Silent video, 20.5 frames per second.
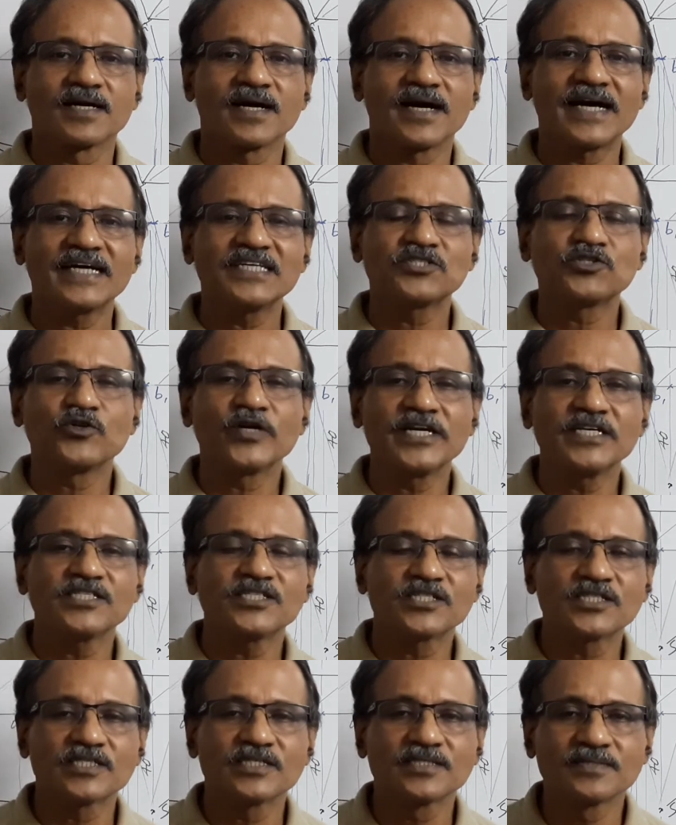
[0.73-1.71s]
Hi
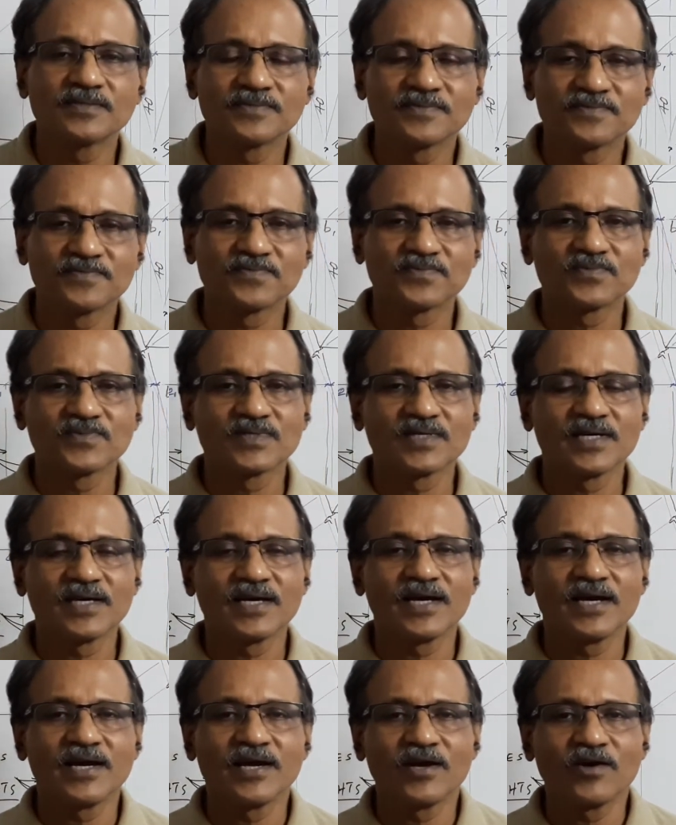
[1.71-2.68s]
students,
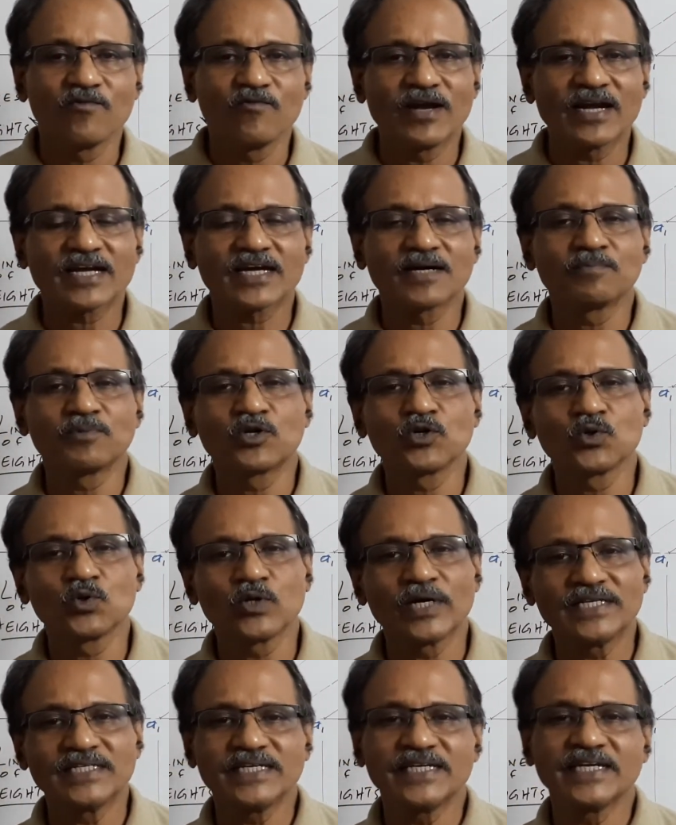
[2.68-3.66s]
welcome
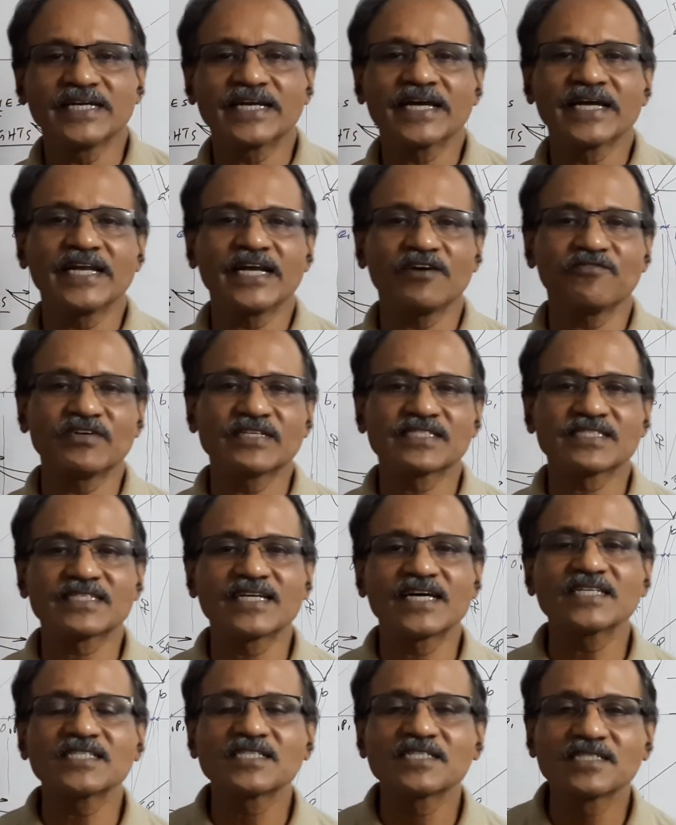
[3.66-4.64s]
to Engineering Graphics
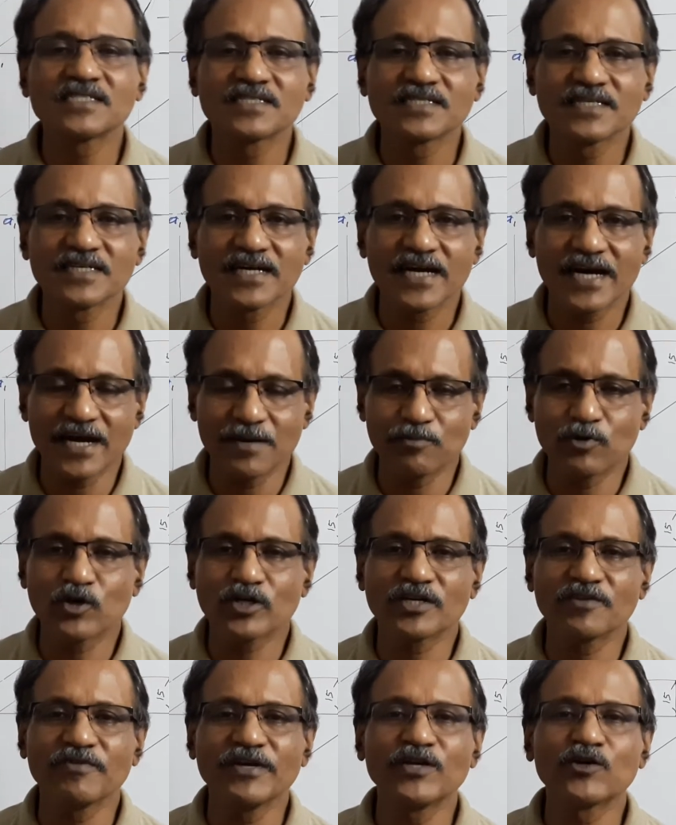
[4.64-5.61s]
class. I am
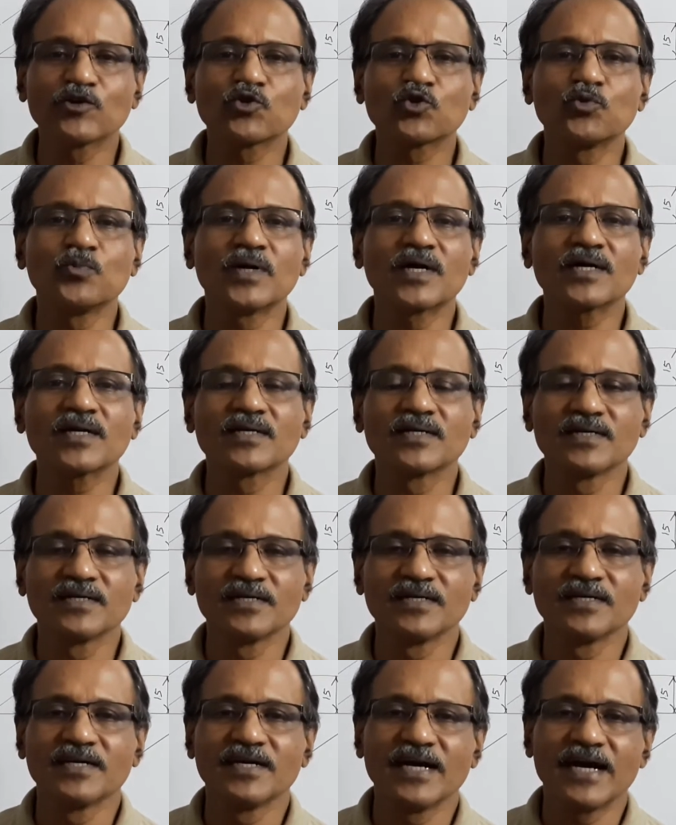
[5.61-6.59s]
Dr. Vinod Kumar,
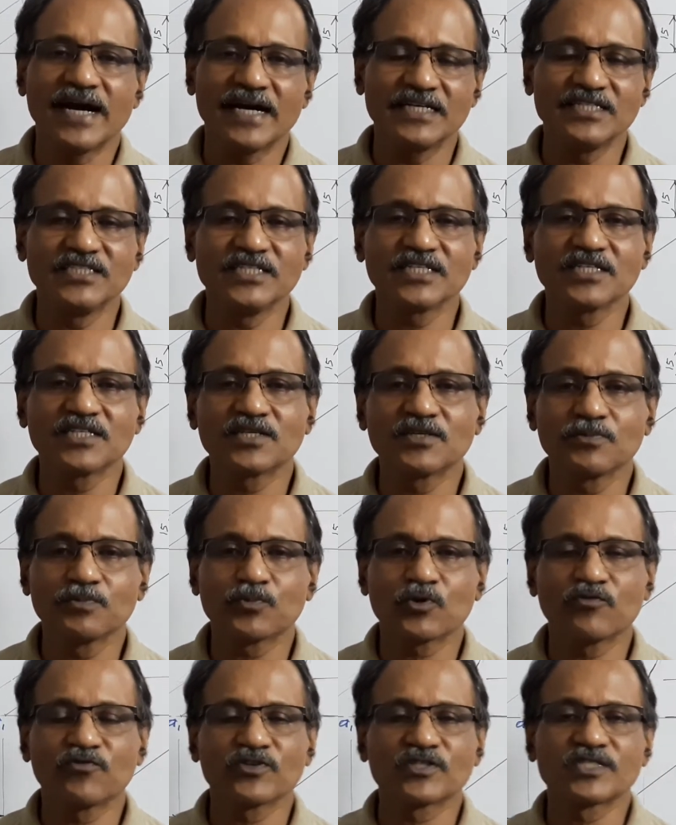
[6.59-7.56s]
adjunct
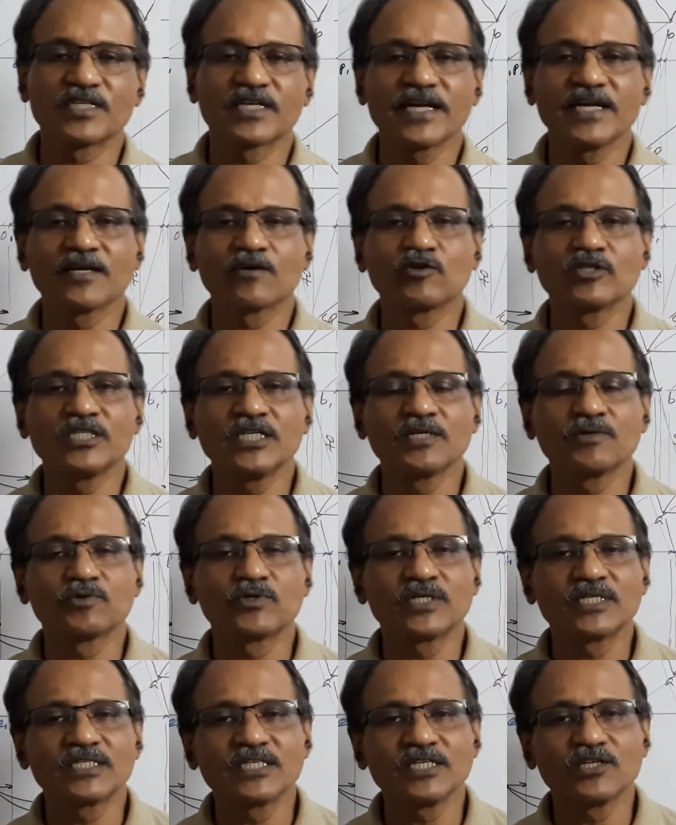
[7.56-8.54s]
professor in Kochi
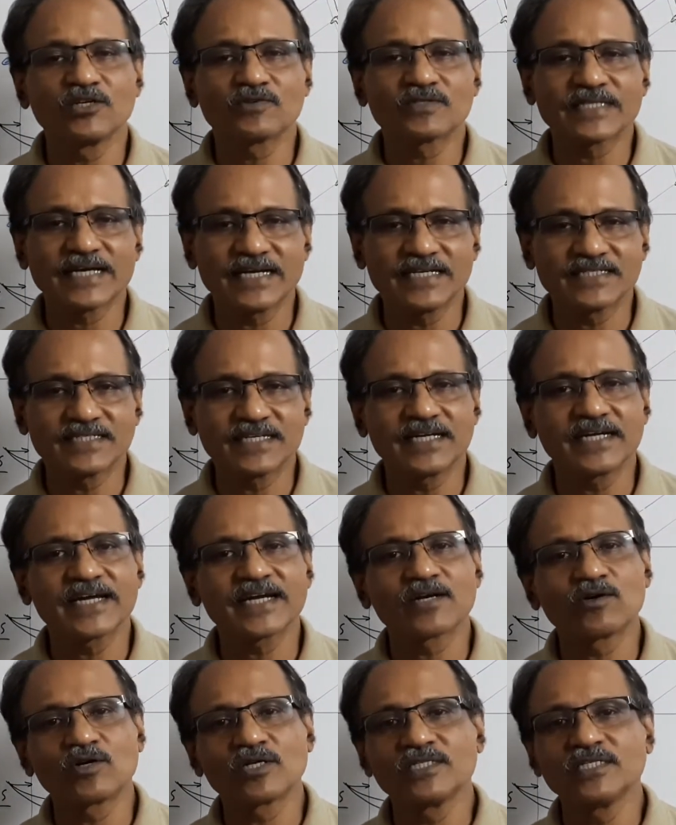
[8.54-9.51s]
University of Science and
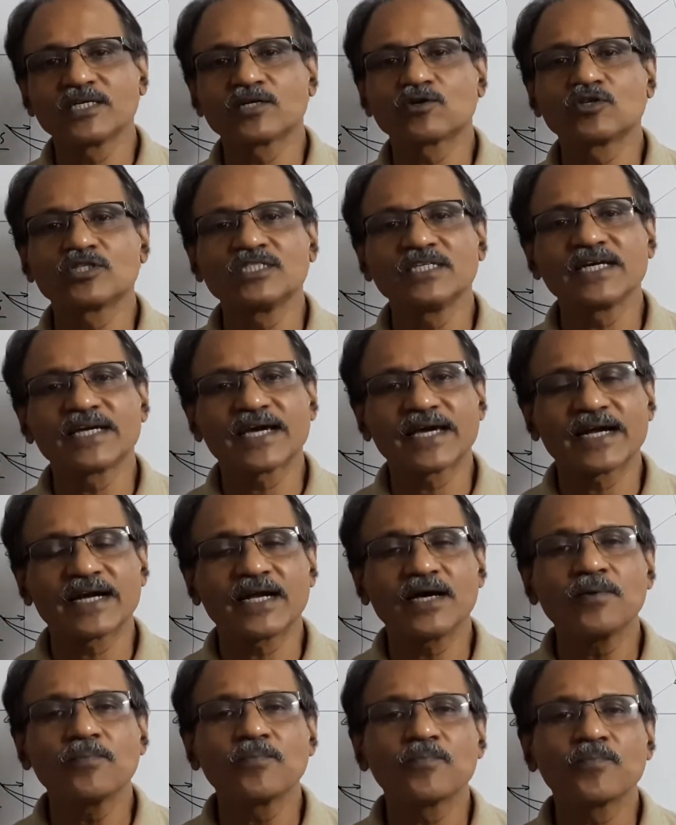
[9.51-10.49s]
Technology, Kochi,
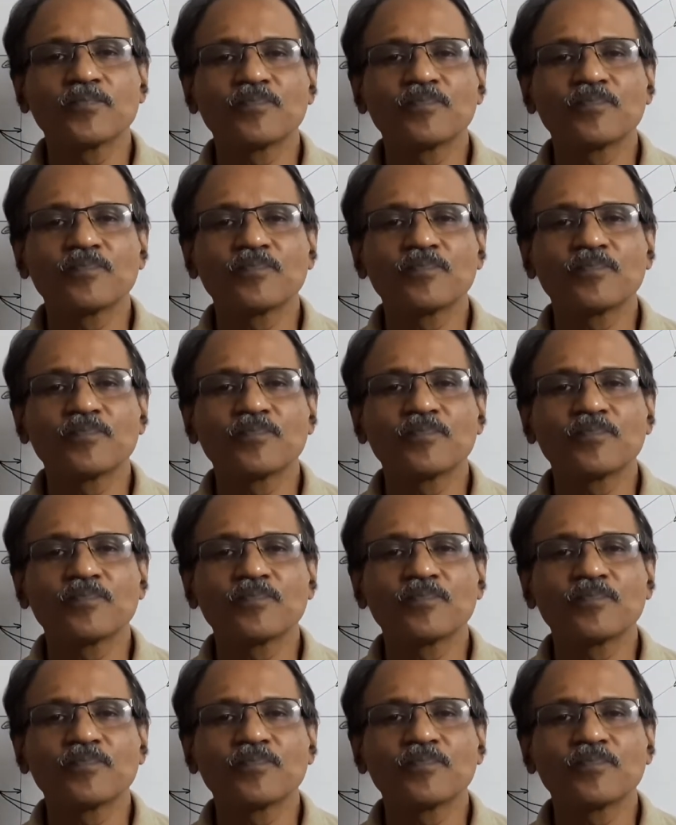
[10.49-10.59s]
Kerala.